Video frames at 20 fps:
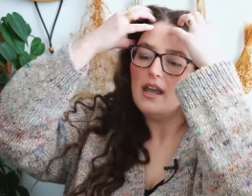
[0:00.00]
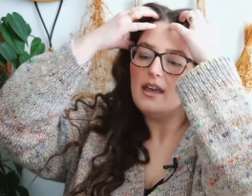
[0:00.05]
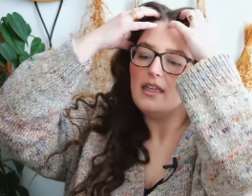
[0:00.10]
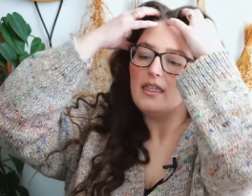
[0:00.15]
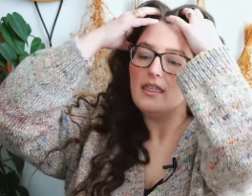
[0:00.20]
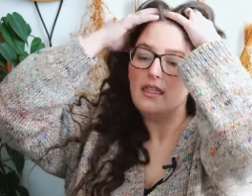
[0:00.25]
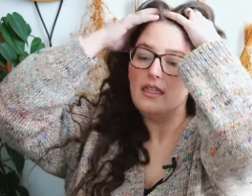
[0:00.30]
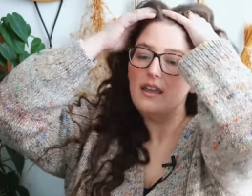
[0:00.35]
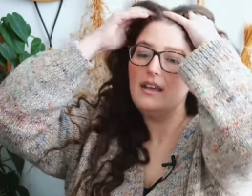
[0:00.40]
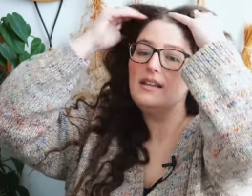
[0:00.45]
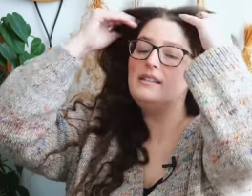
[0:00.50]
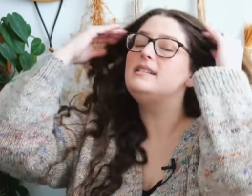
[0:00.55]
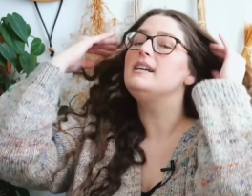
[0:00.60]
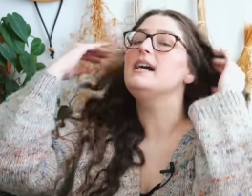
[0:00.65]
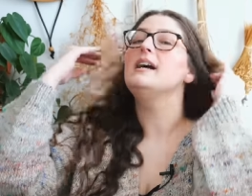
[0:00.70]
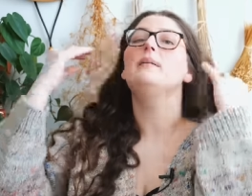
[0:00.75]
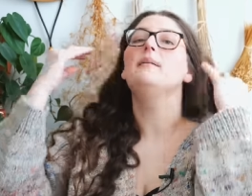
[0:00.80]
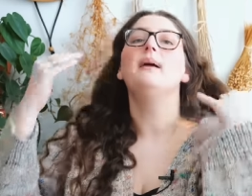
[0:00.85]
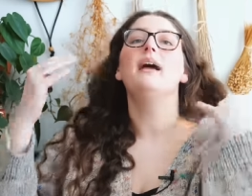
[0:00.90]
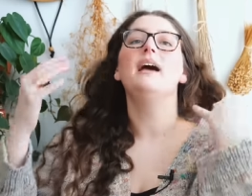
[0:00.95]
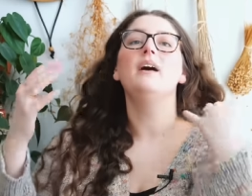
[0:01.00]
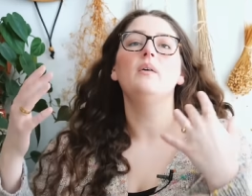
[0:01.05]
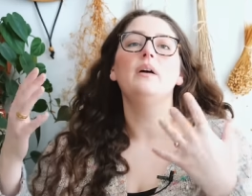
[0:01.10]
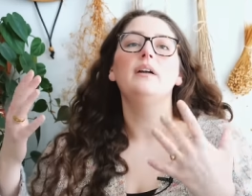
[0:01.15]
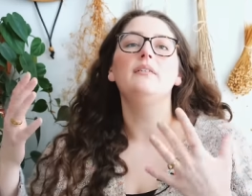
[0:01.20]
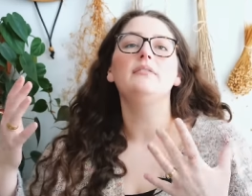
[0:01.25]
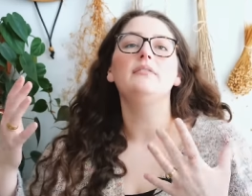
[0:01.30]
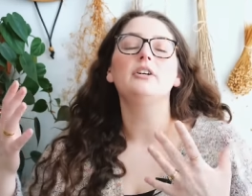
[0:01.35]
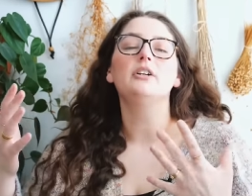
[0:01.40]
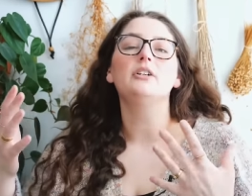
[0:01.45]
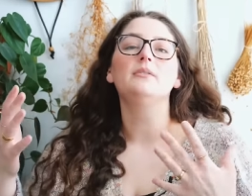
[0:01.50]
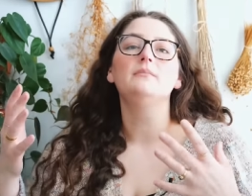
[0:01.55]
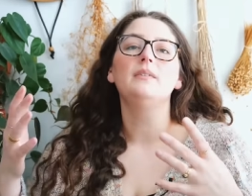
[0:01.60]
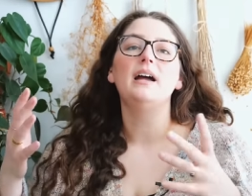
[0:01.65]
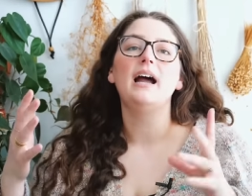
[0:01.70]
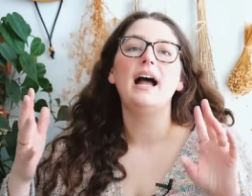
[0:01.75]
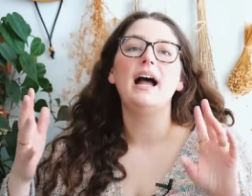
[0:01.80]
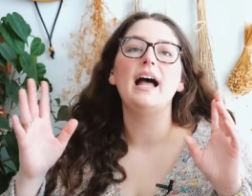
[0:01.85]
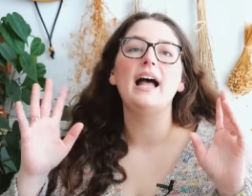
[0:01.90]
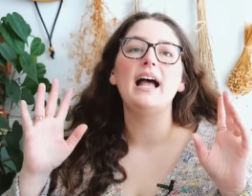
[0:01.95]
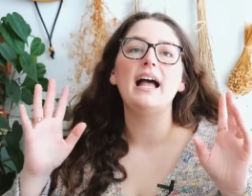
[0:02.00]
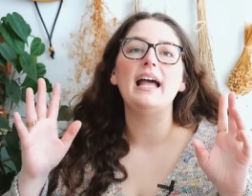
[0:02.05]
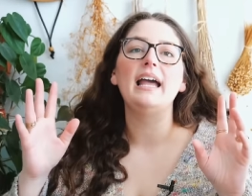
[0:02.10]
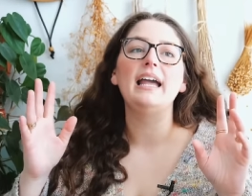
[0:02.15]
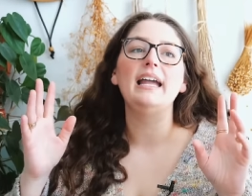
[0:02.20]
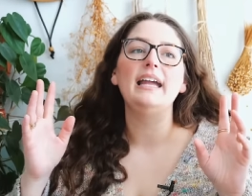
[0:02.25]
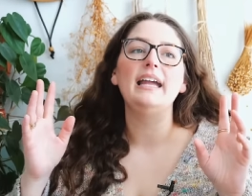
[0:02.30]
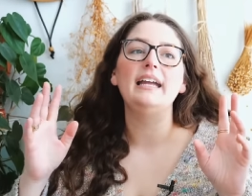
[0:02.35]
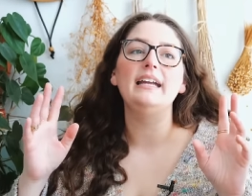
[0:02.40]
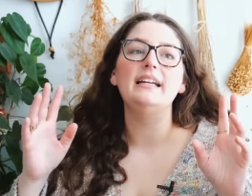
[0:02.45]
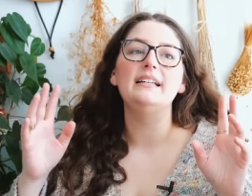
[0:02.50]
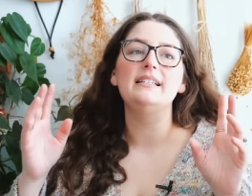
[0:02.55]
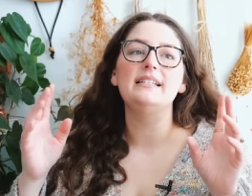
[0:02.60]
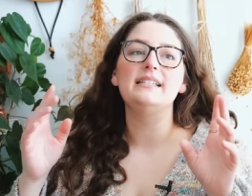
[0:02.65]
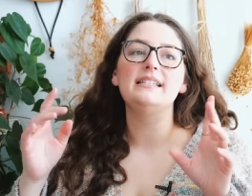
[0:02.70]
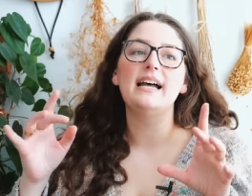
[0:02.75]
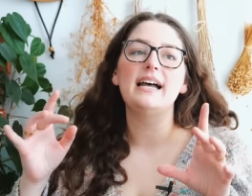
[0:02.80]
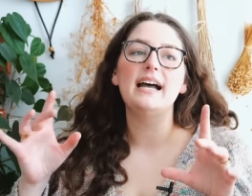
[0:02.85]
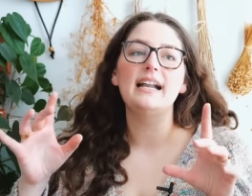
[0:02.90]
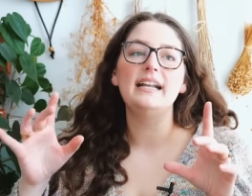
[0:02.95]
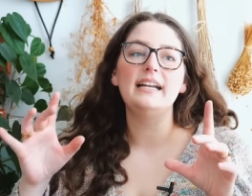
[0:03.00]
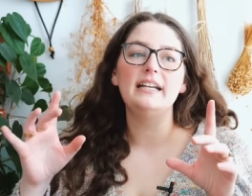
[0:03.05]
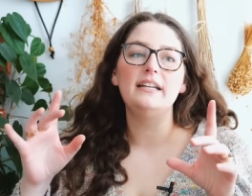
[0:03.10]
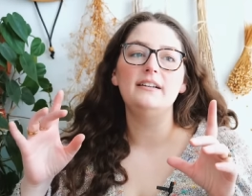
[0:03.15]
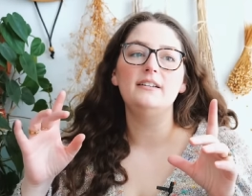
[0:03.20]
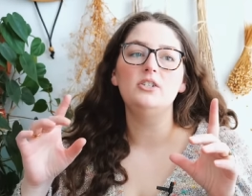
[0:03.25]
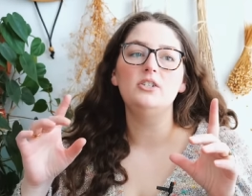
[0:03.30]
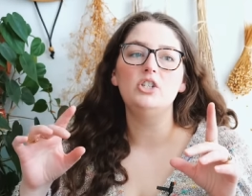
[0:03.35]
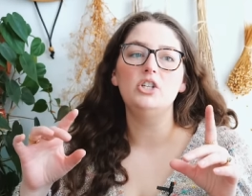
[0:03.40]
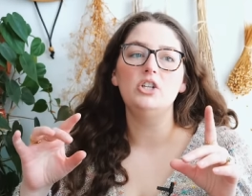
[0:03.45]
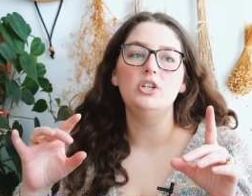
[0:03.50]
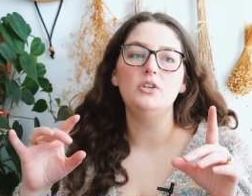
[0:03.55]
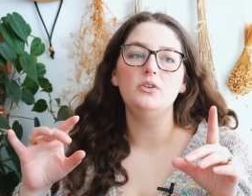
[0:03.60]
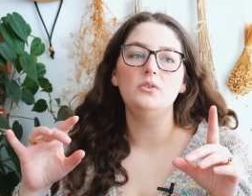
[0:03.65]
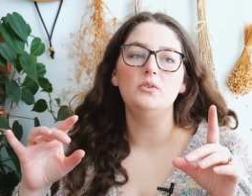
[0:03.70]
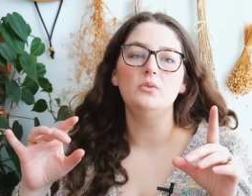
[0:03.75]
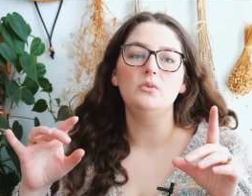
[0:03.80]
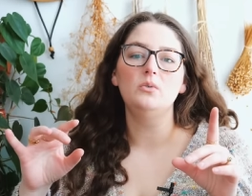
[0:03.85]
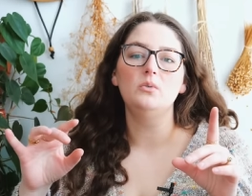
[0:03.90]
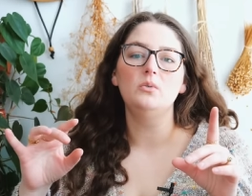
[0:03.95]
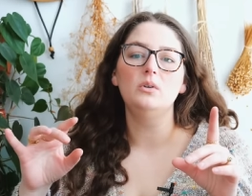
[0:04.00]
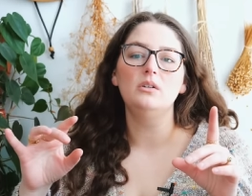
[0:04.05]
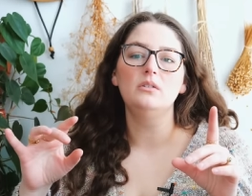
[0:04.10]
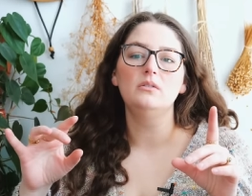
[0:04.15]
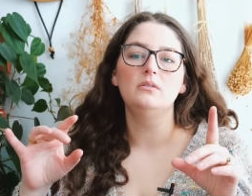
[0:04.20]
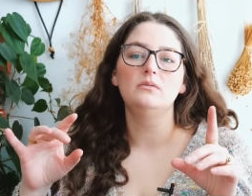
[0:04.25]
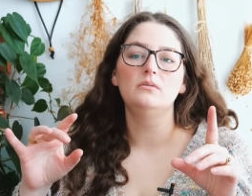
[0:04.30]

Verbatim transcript: This time, however, I decided to